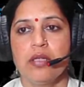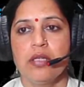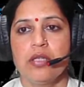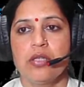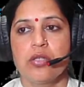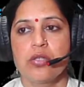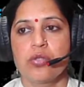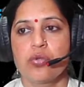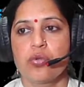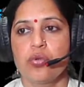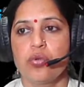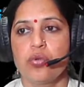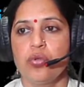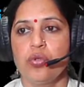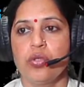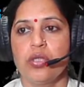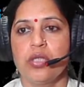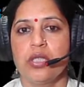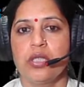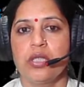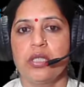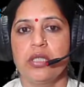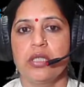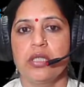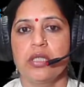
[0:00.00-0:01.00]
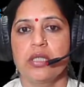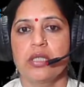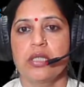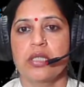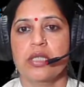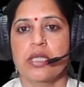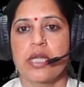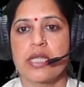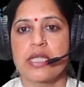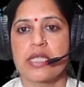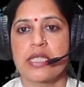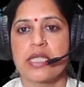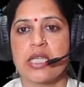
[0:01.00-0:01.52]
So the
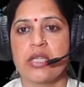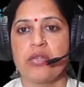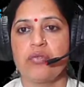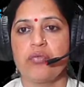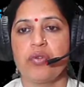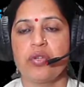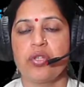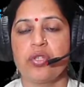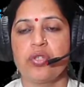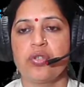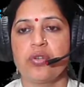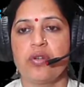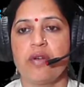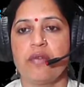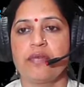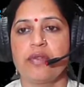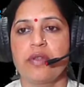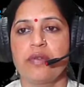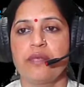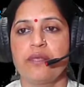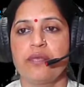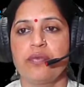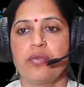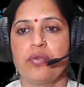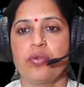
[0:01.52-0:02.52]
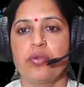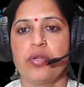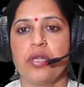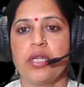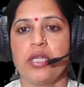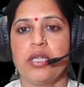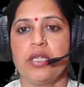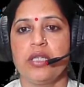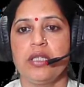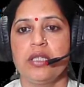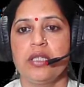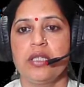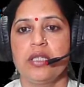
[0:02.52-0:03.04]
concentration of the
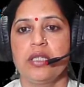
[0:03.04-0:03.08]
fluorine,